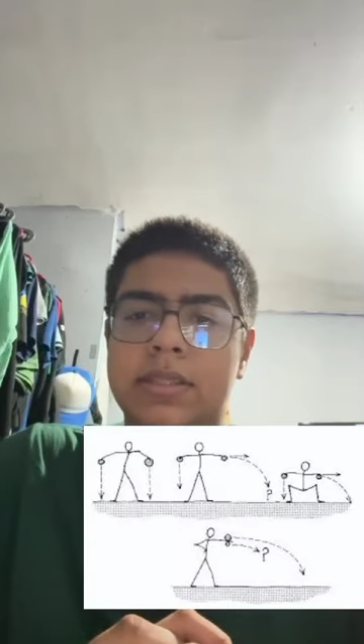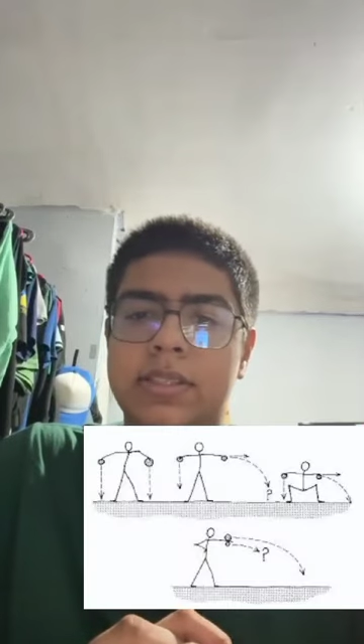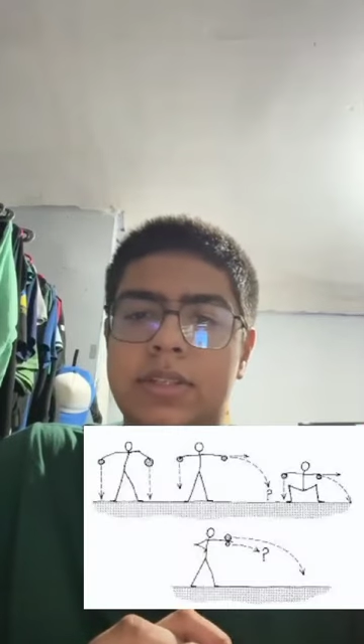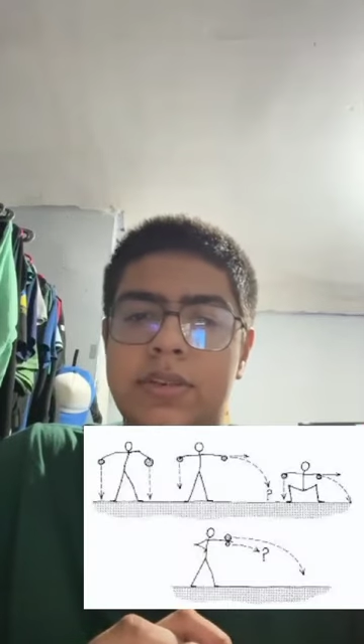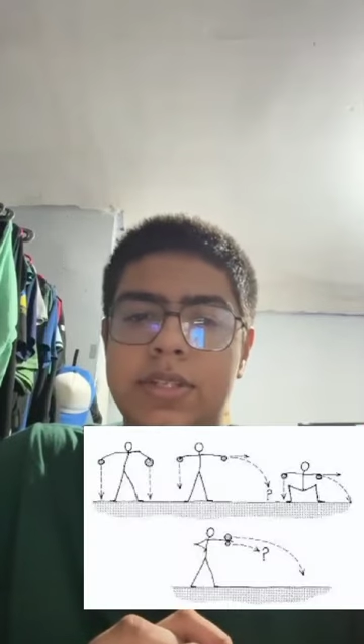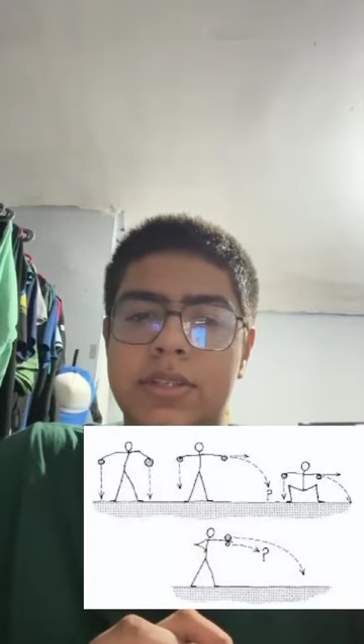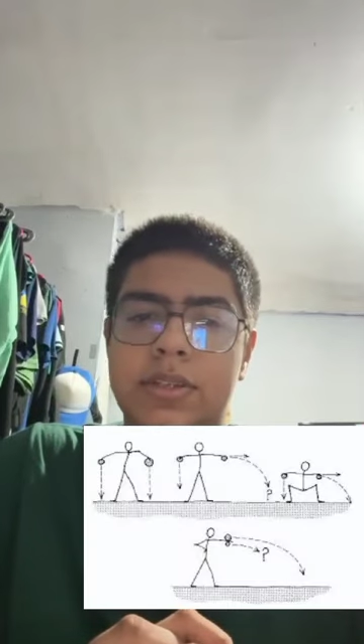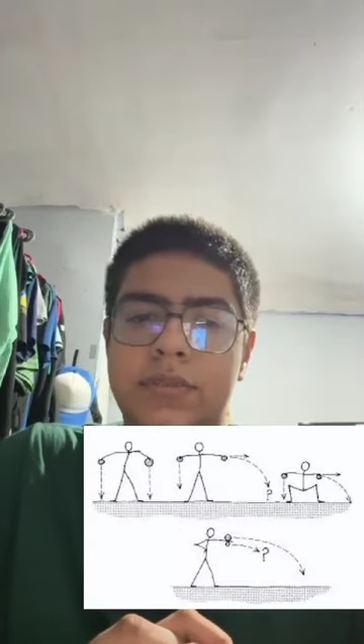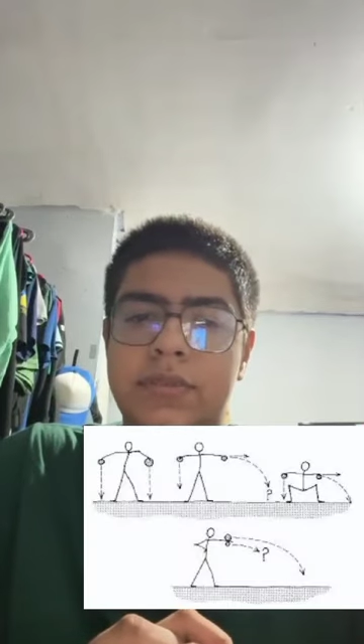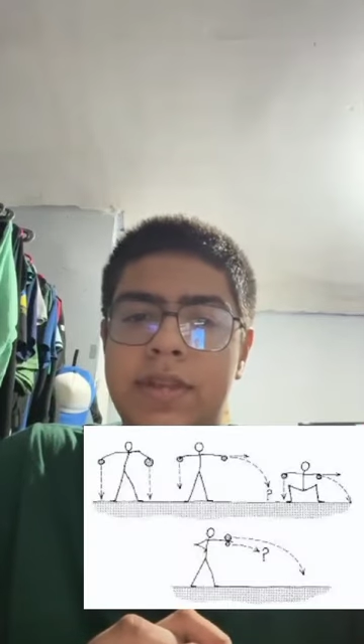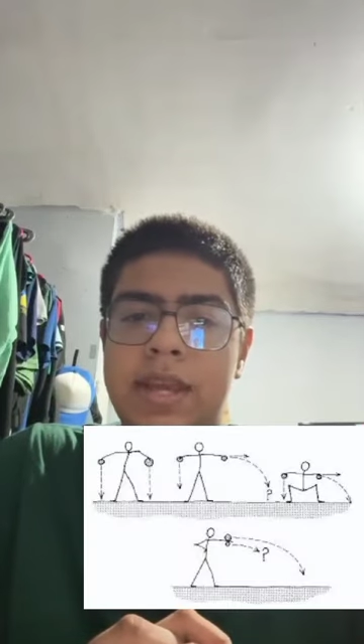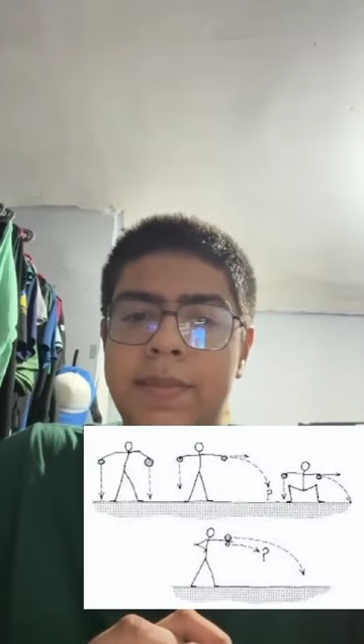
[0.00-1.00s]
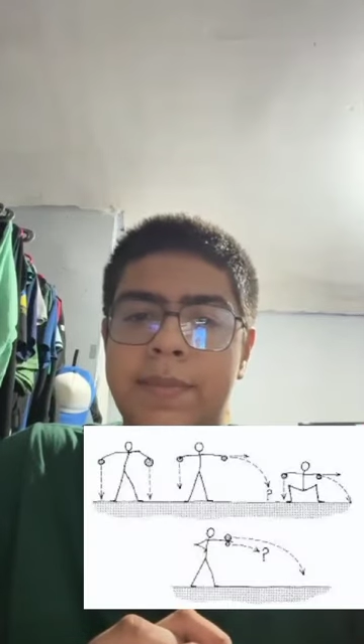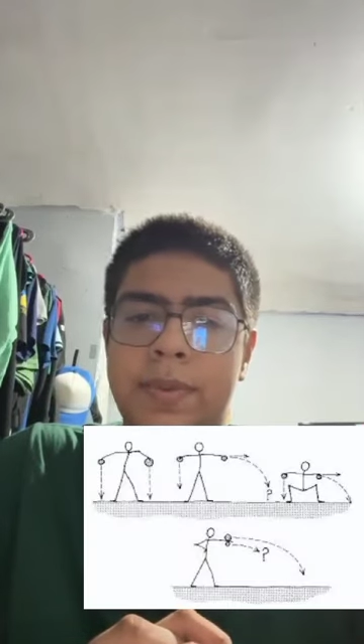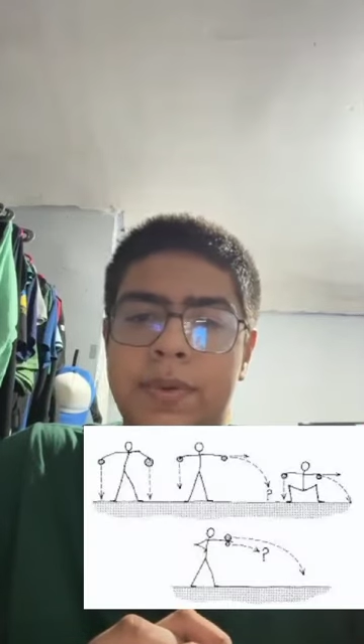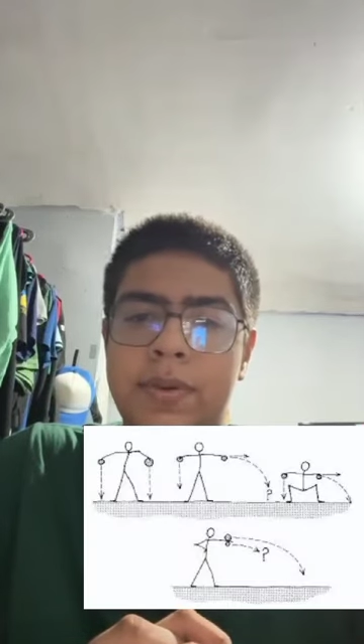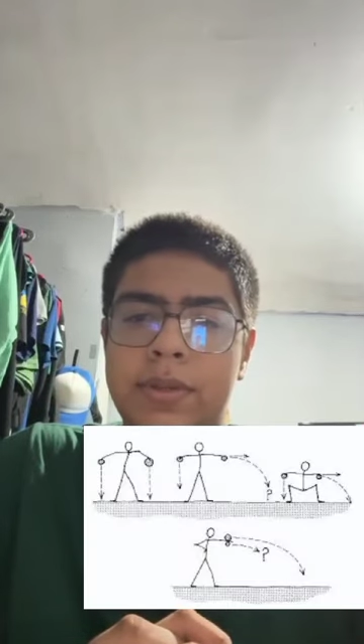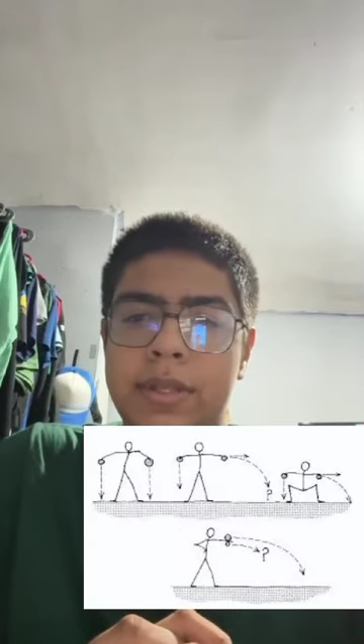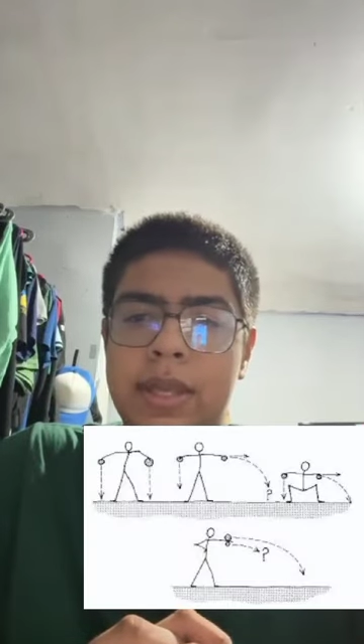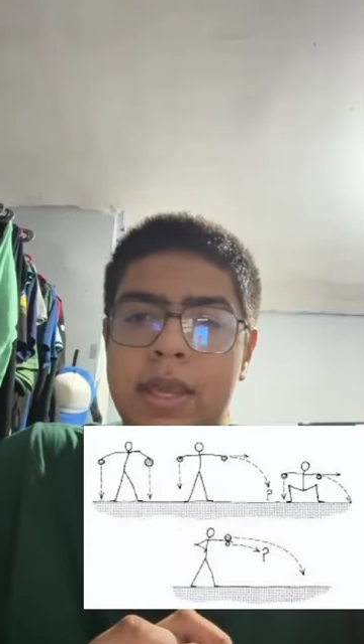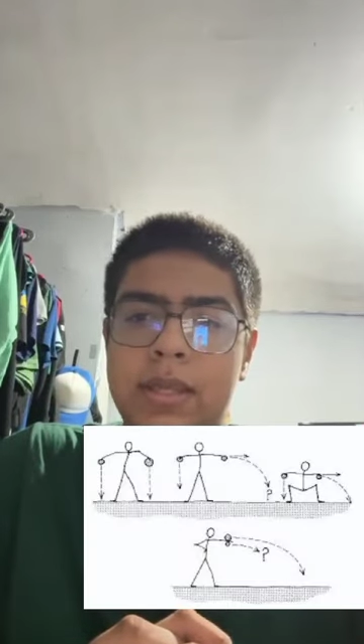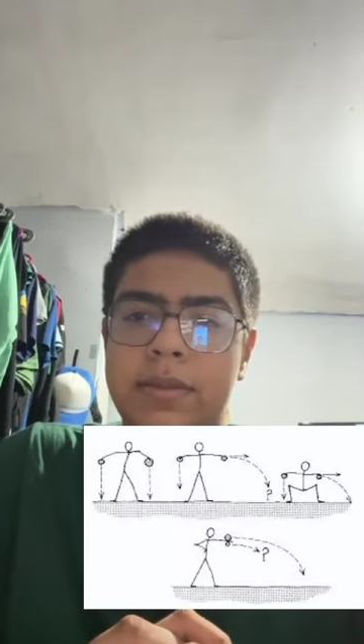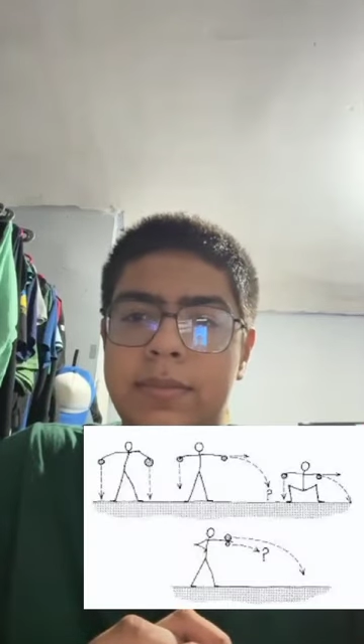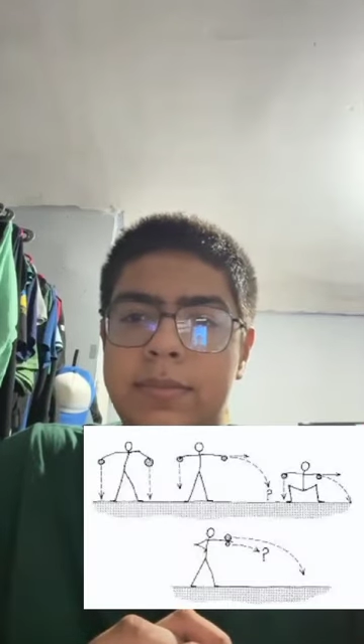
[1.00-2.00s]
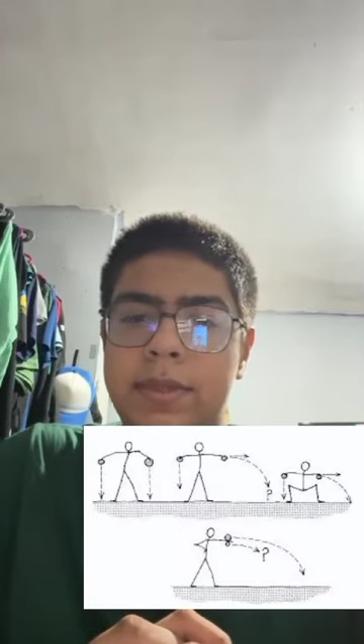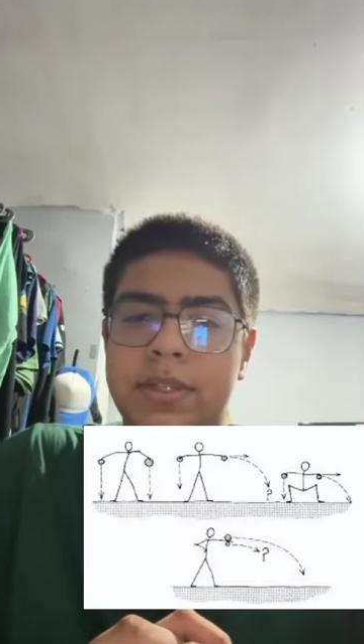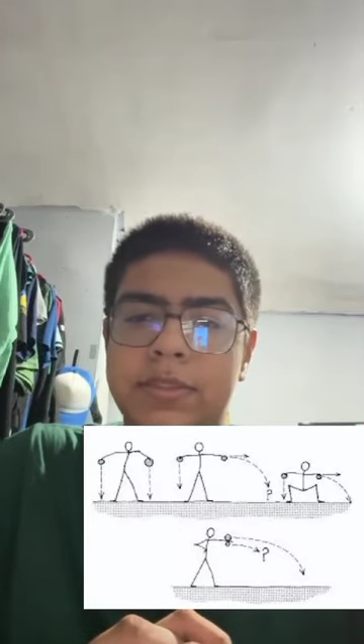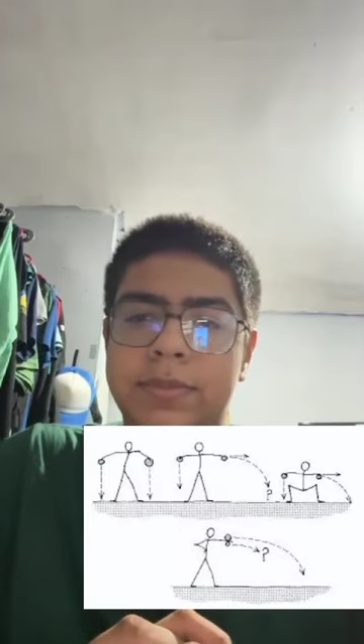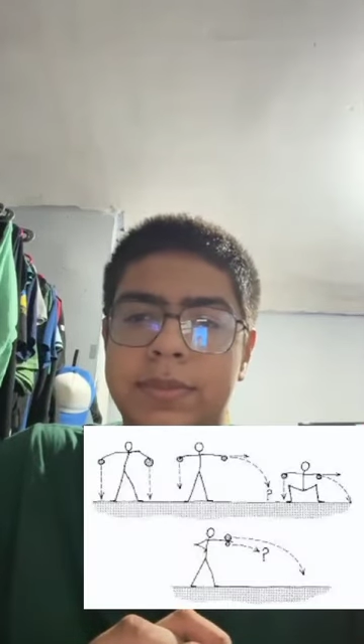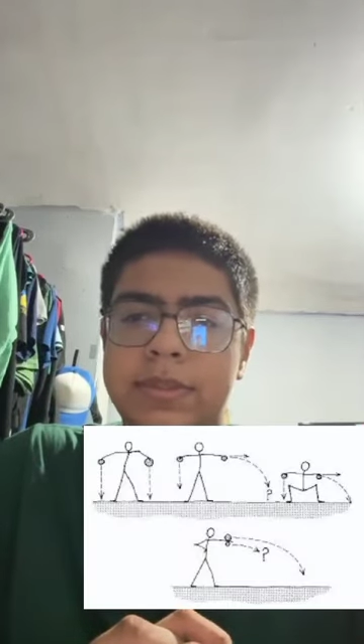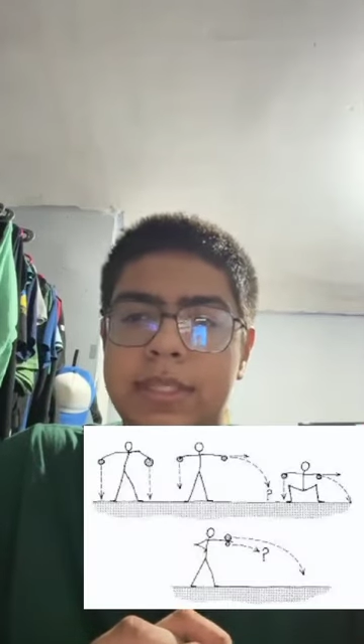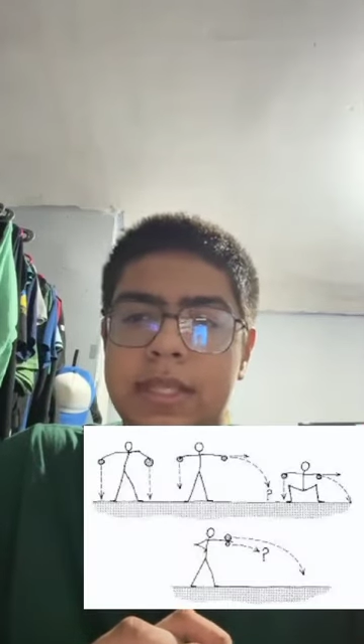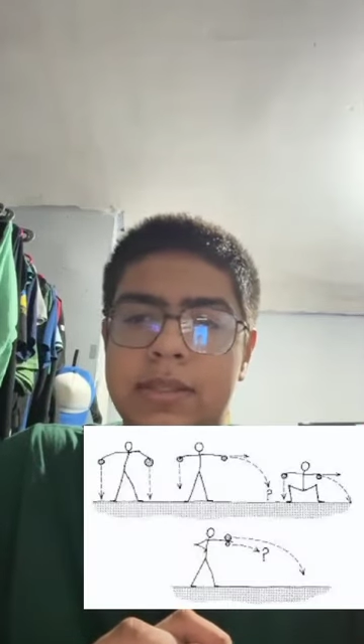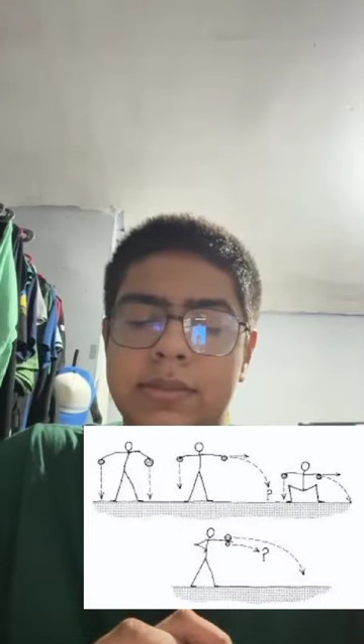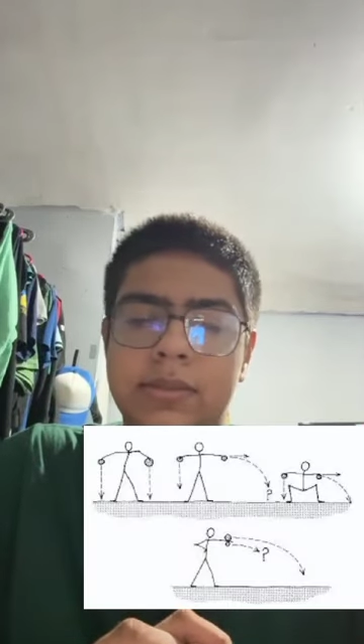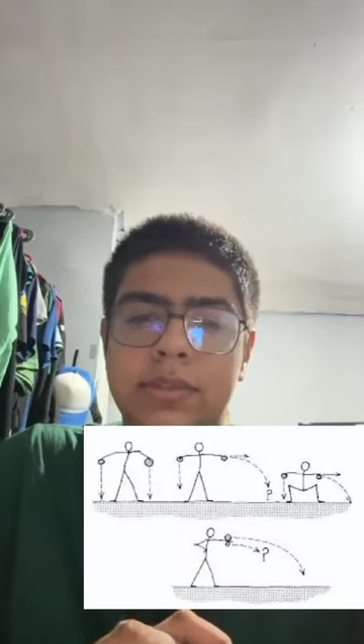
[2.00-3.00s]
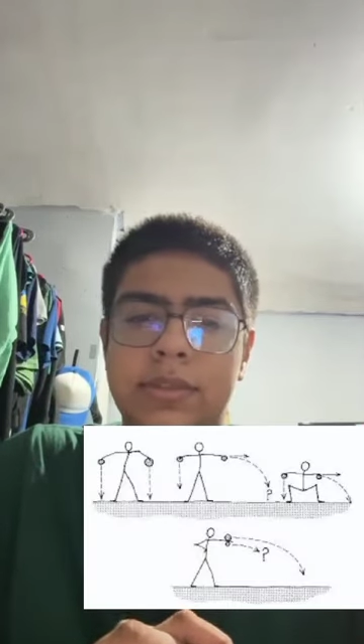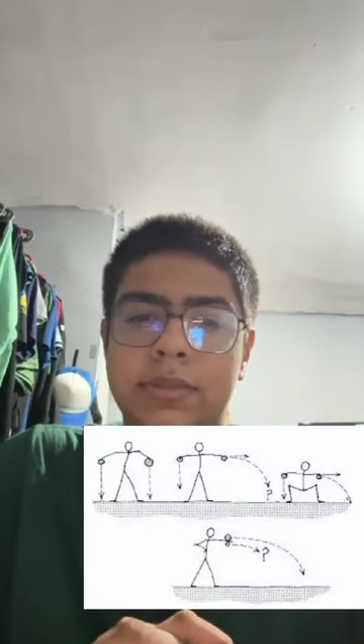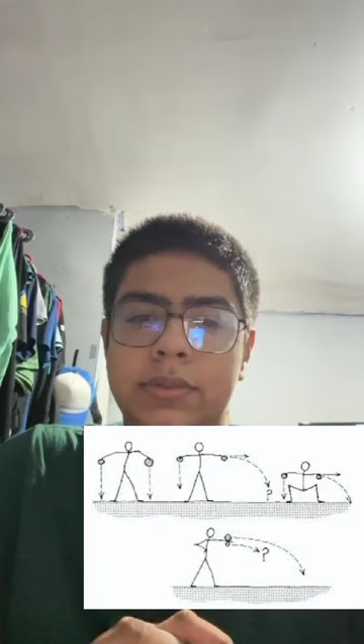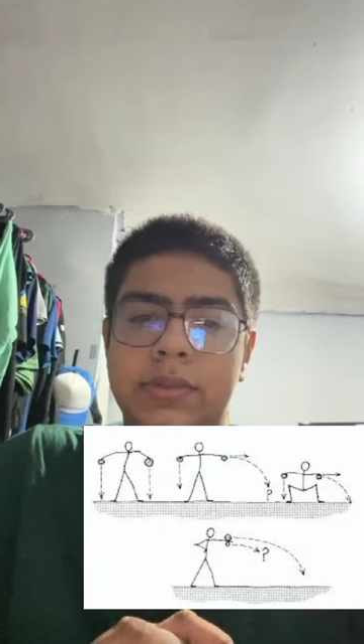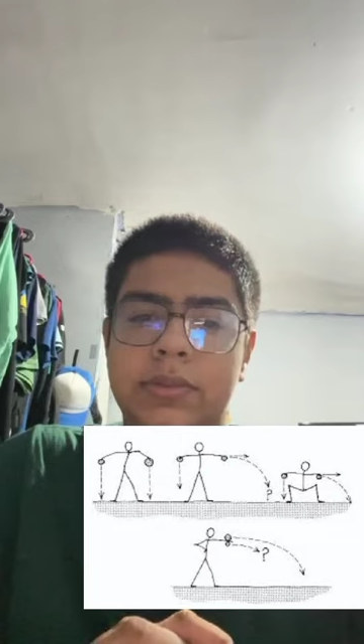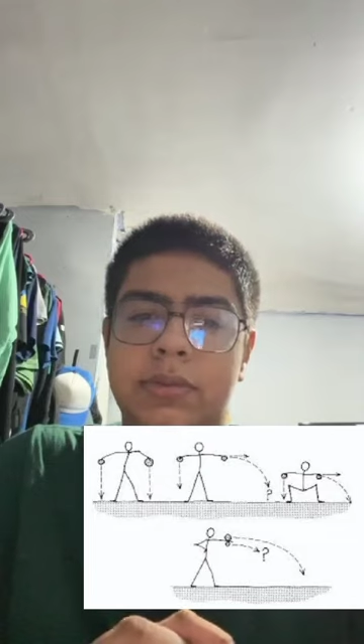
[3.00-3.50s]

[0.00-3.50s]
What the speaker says: acceleration of 9.8 meters per second due to